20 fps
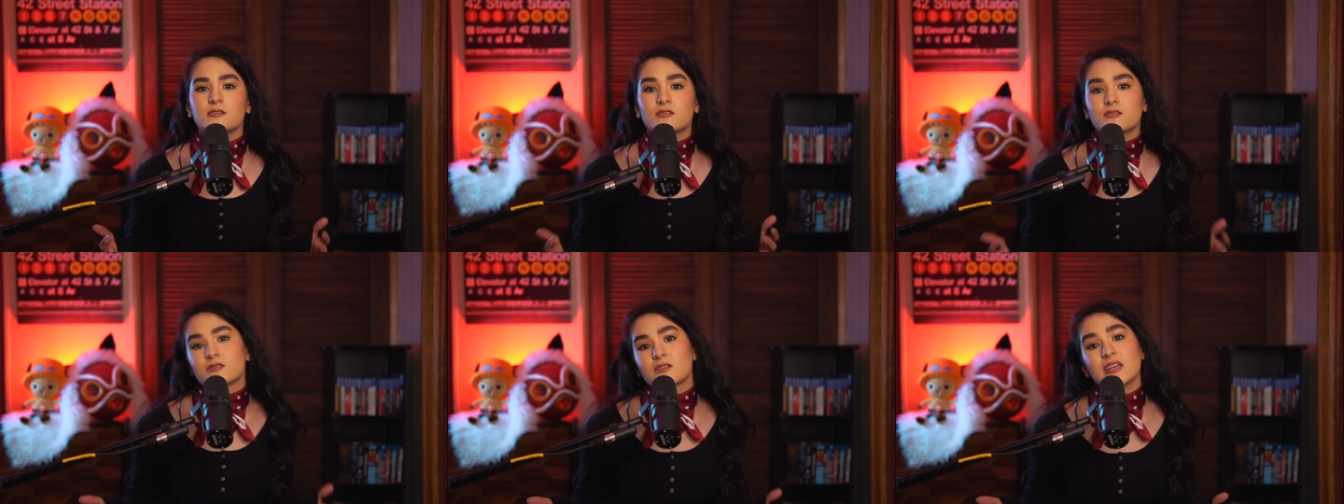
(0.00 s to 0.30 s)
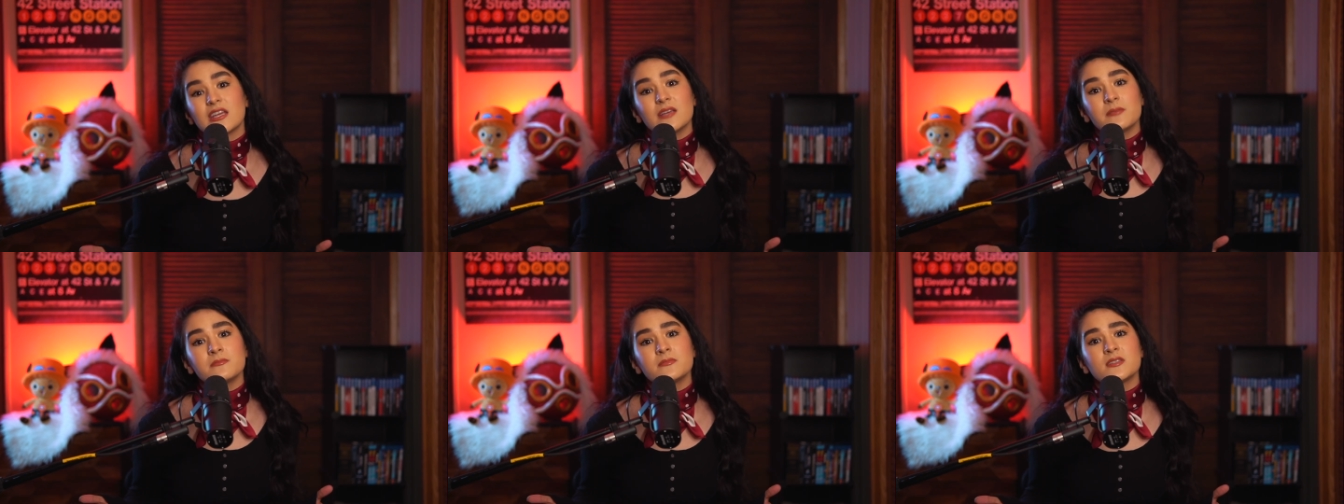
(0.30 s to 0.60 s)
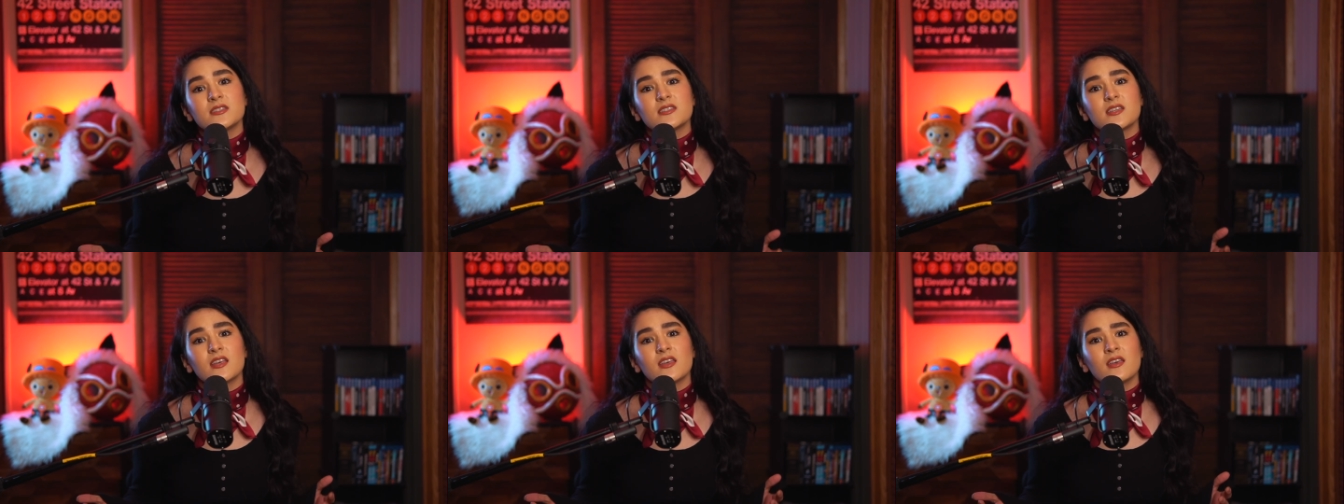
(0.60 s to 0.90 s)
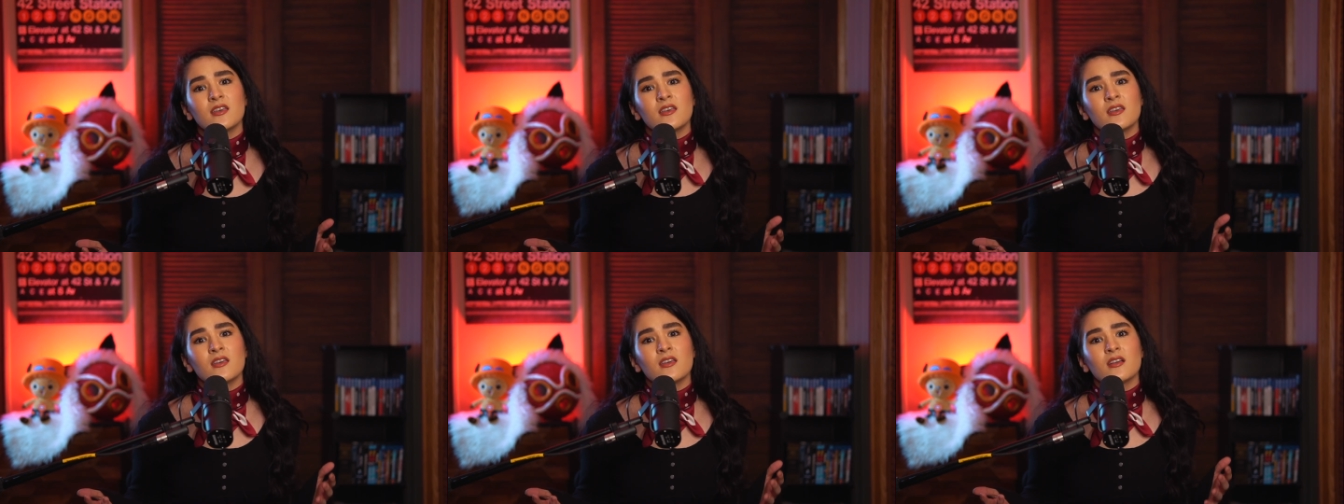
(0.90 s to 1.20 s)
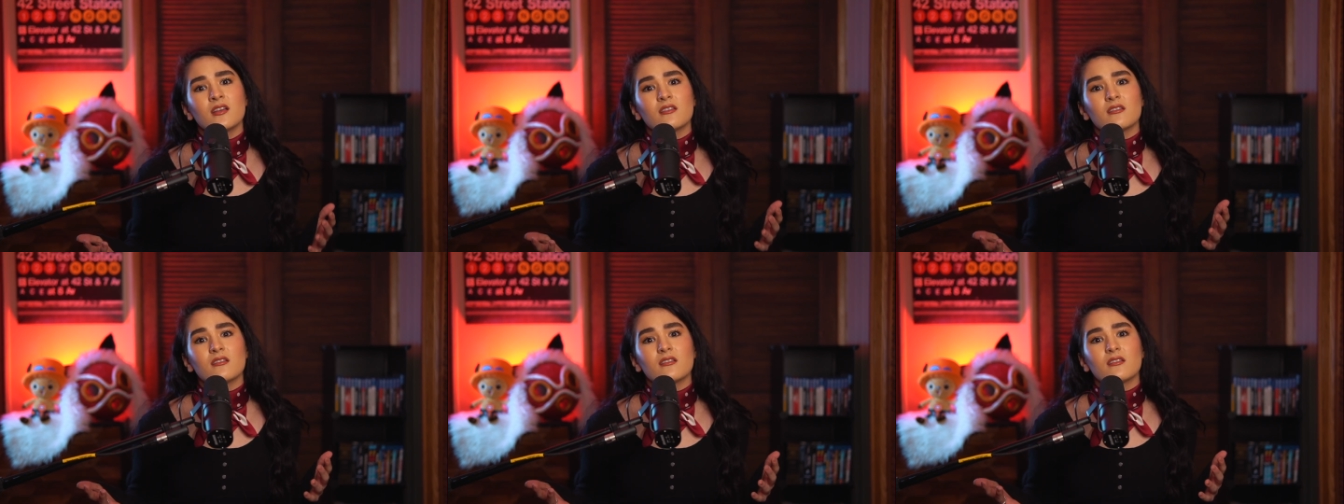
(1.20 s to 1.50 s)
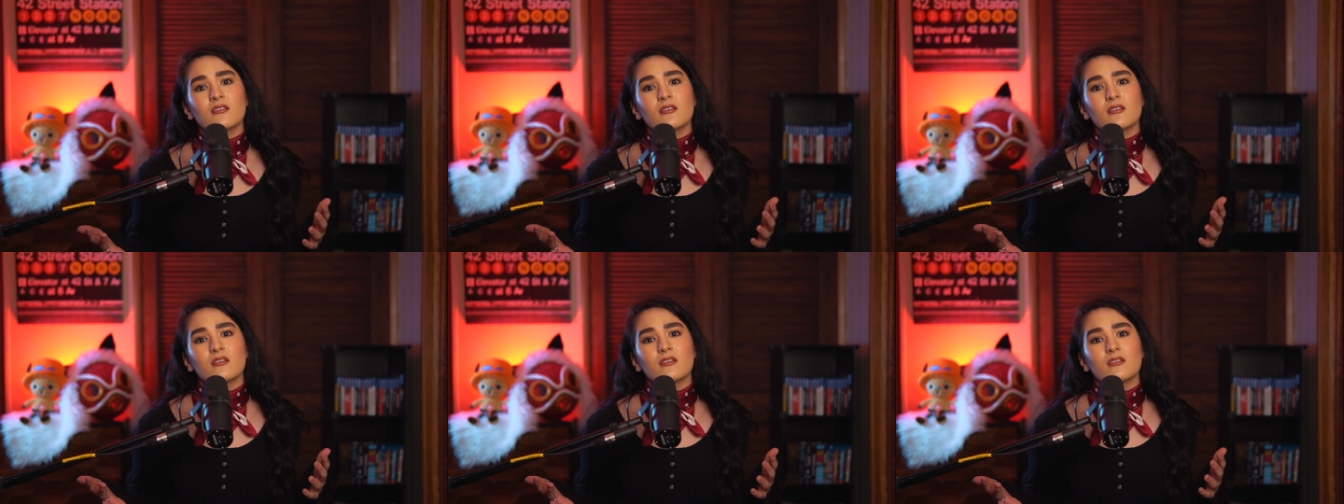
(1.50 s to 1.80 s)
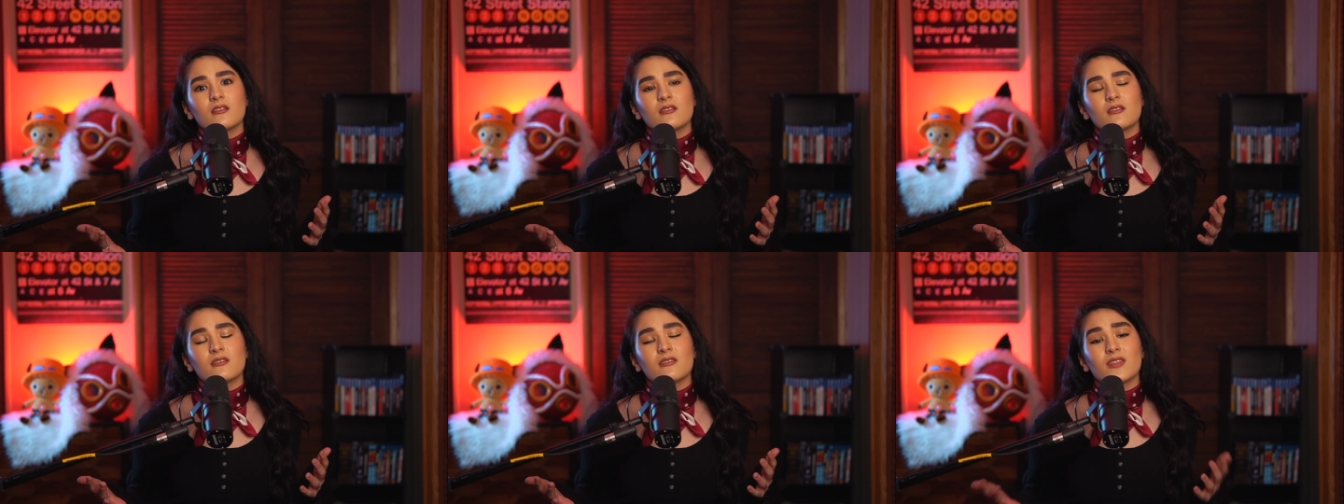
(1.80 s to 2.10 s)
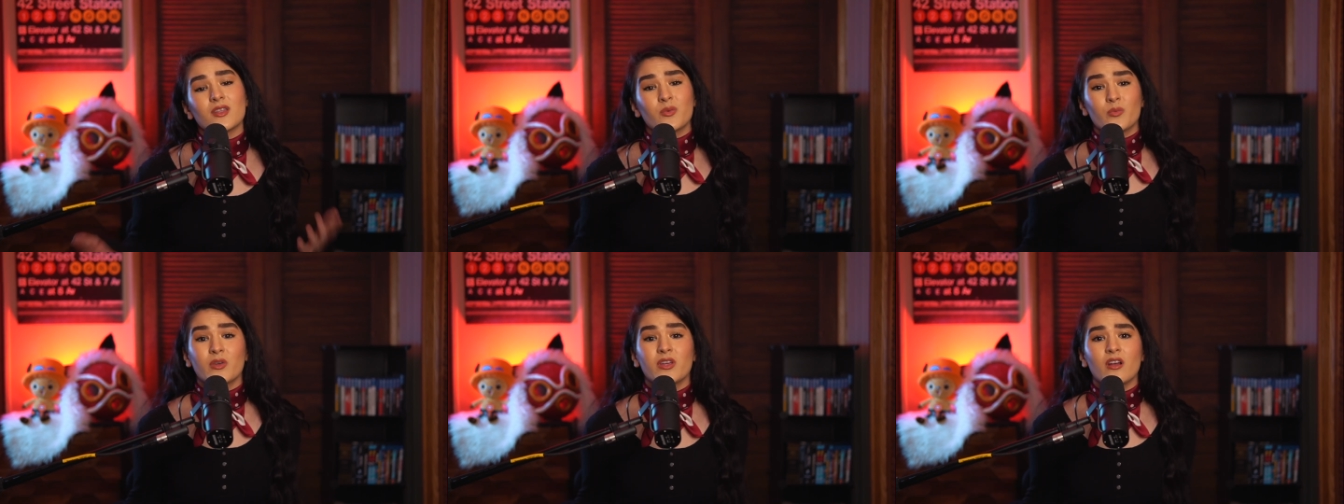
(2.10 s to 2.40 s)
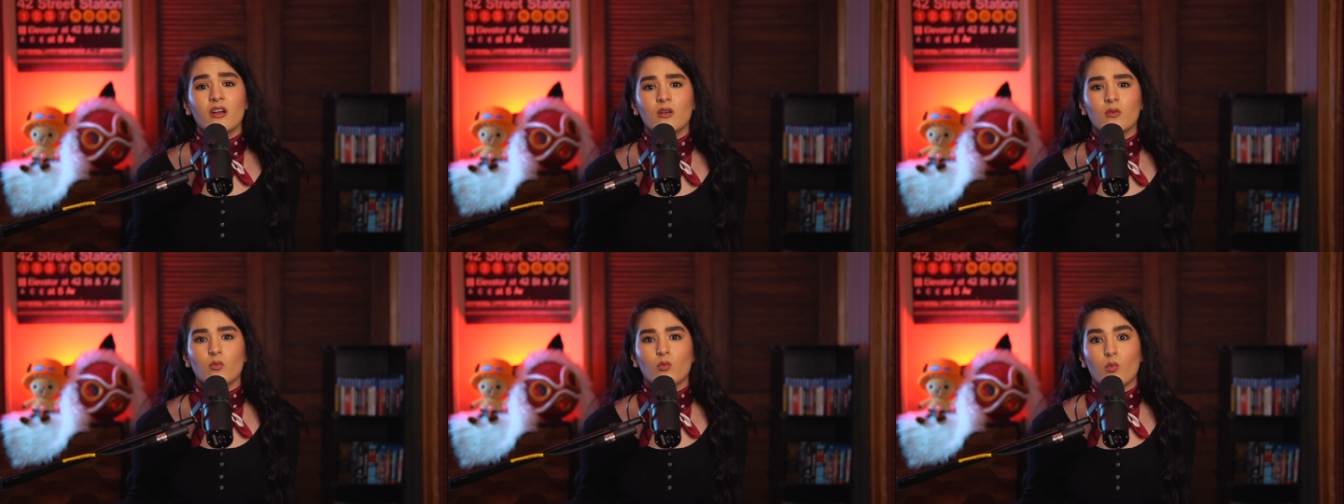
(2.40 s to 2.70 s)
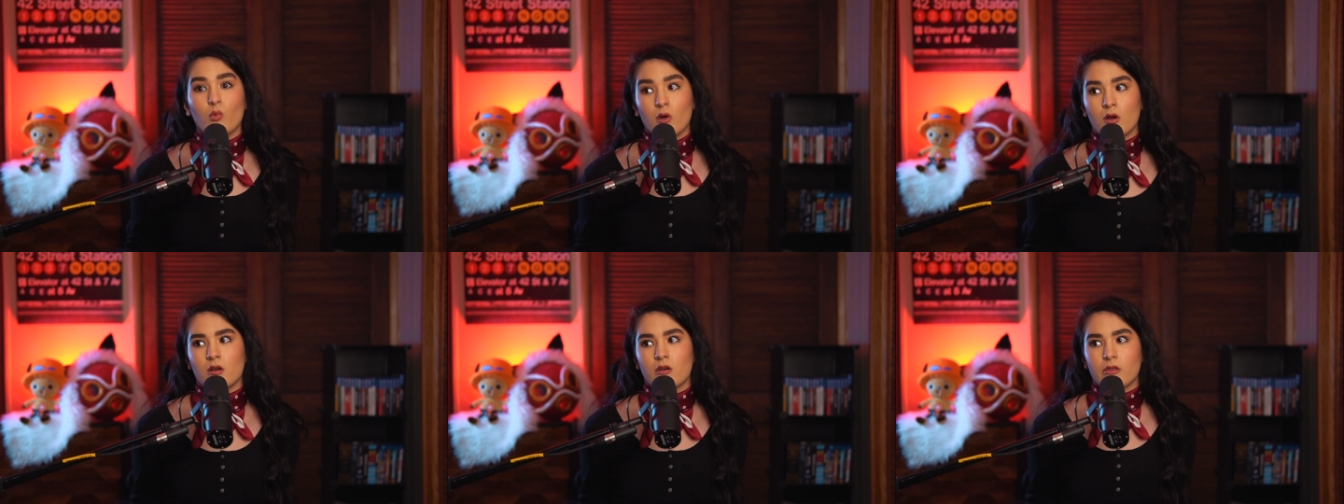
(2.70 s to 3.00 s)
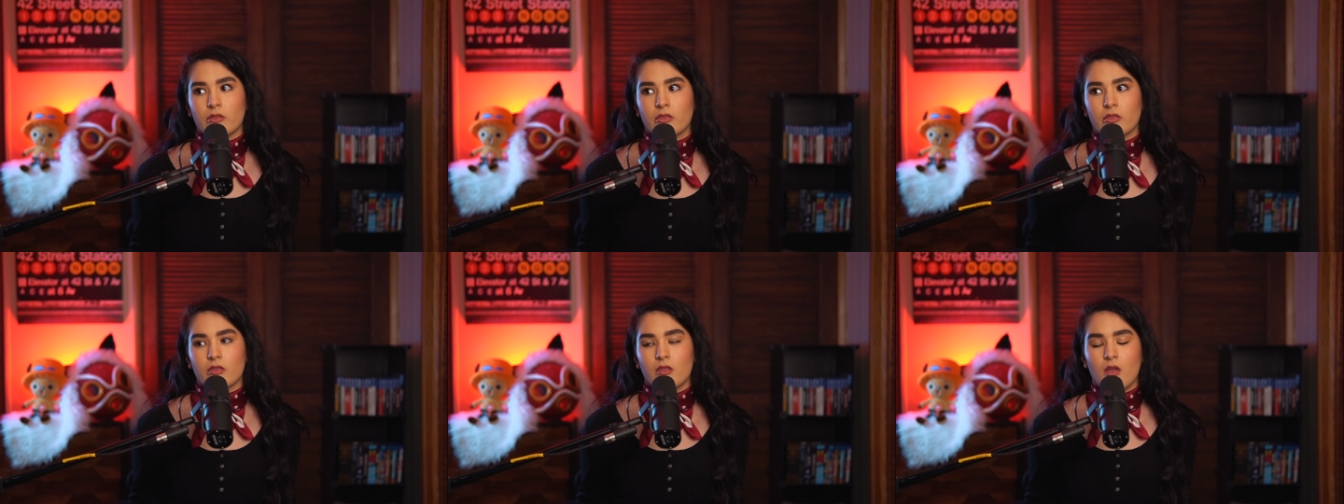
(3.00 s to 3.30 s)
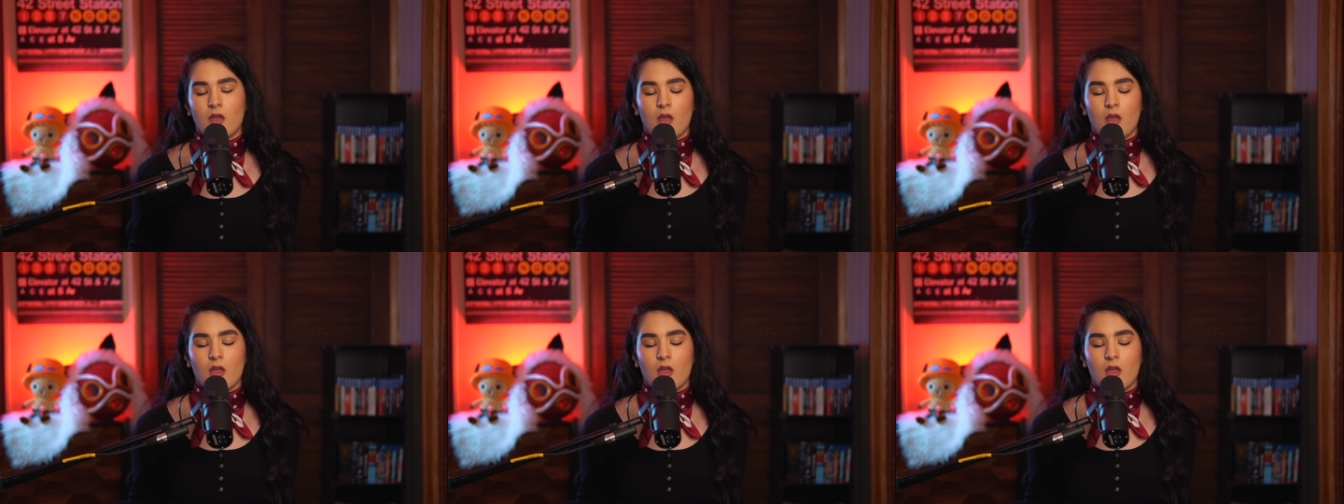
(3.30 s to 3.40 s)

dreams, then we aren't worth